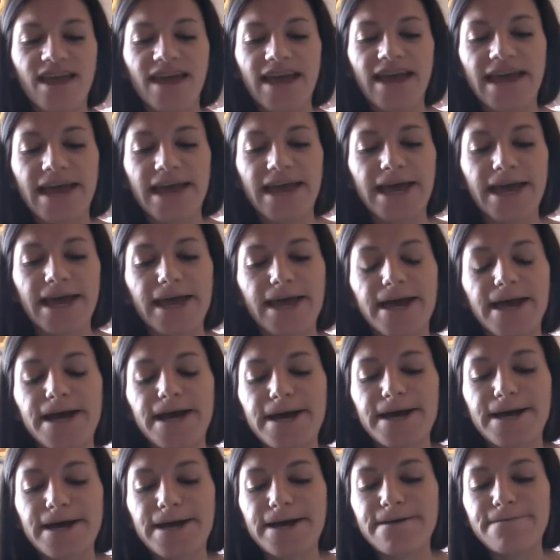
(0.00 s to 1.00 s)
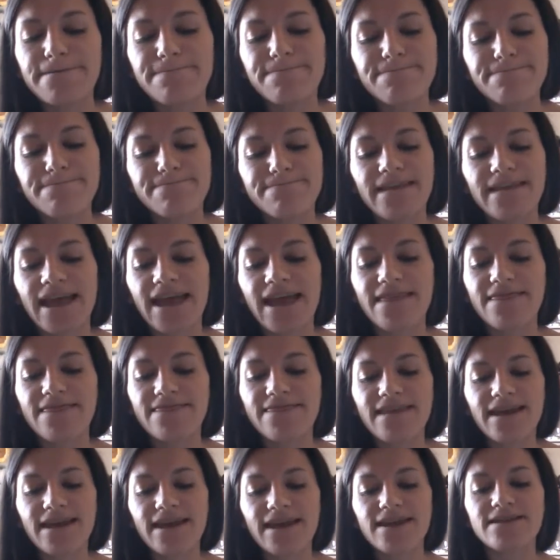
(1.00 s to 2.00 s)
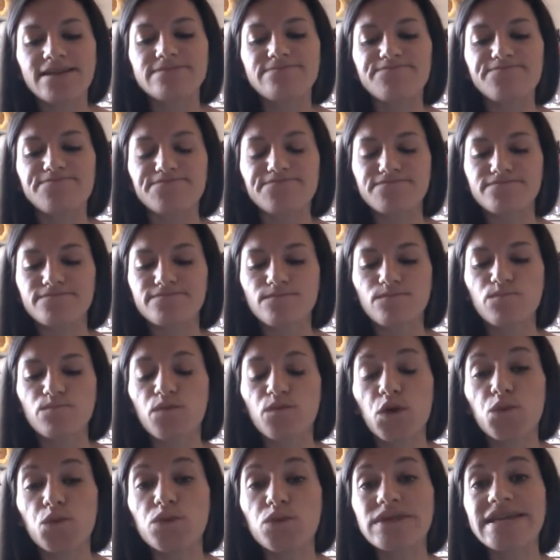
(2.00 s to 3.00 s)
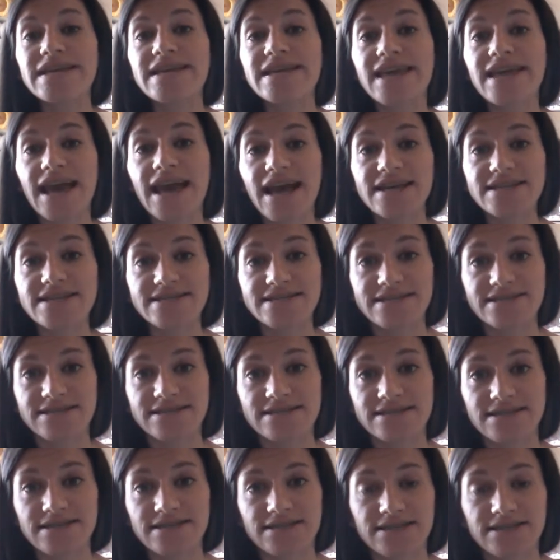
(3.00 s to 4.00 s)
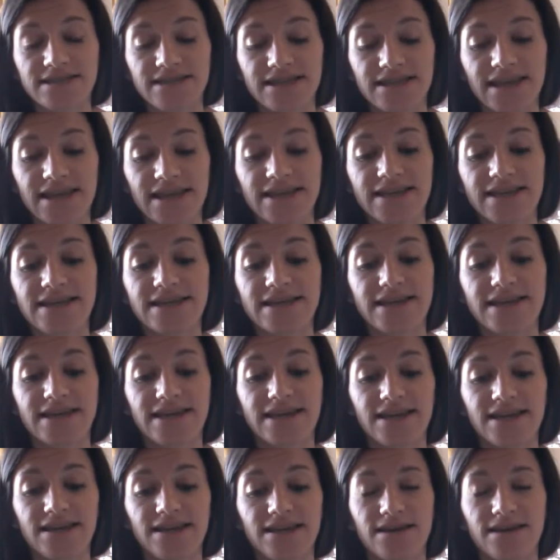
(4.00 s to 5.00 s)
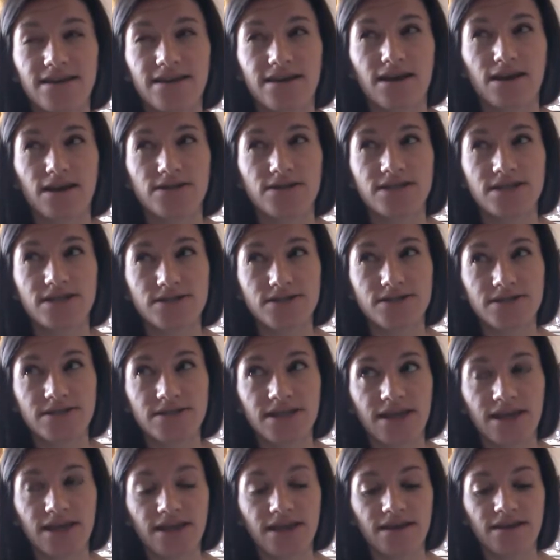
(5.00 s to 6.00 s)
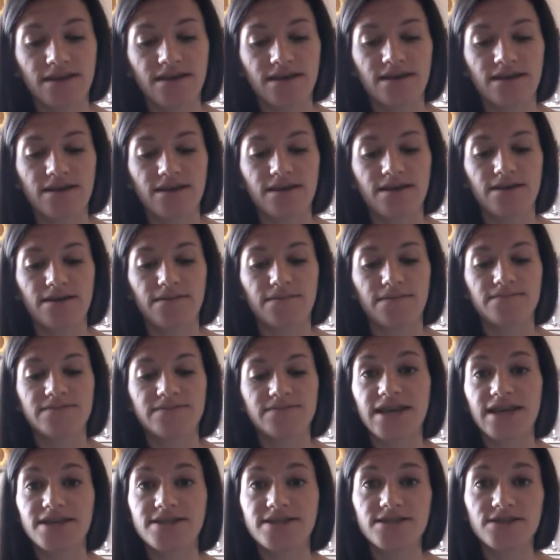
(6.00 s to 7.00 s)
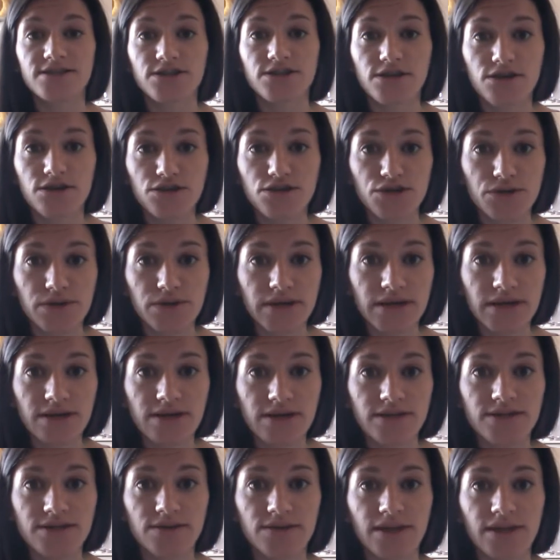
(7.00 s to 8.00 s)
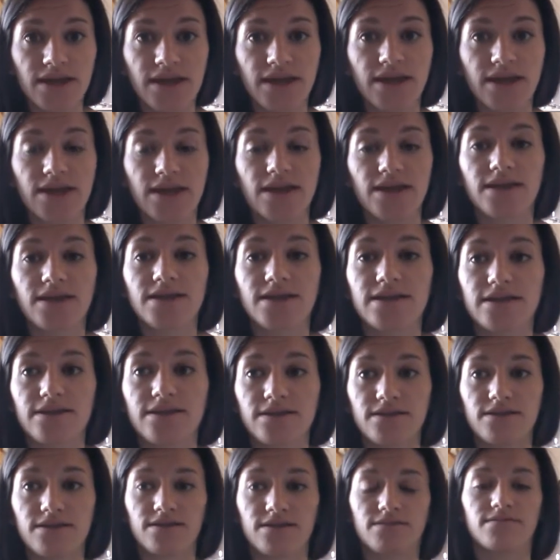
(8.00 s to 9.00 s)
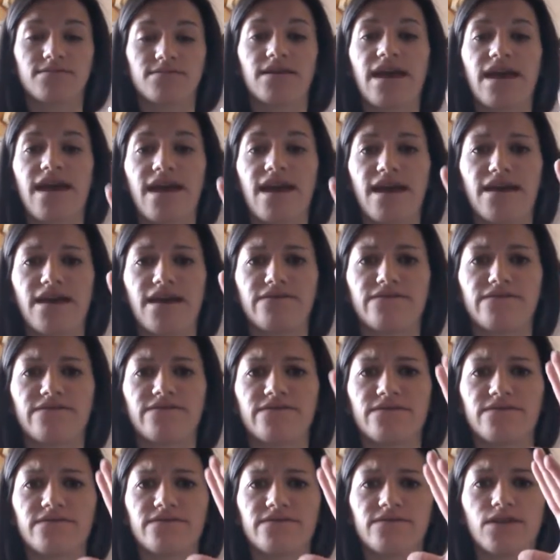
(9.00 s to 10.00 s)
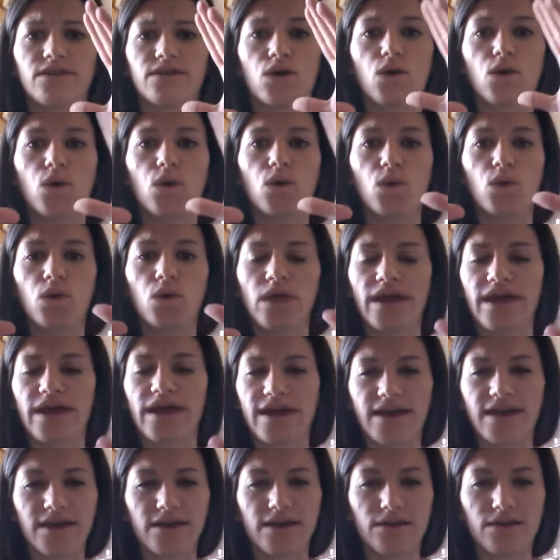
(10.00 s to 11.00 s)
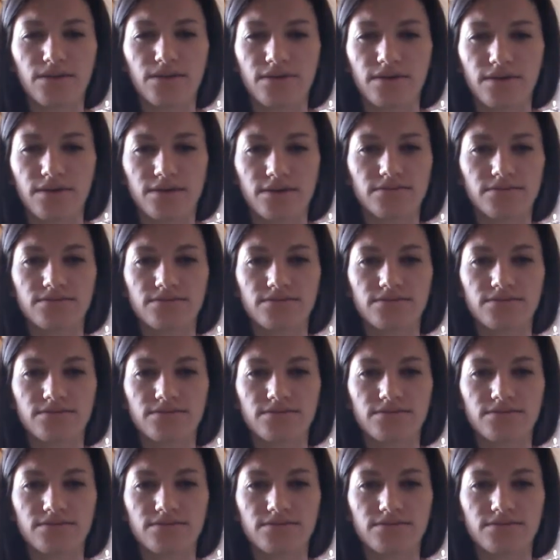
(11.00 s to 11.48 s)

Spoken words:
And then with the casts, they did on Tuesday test surgery. So they have the whole head or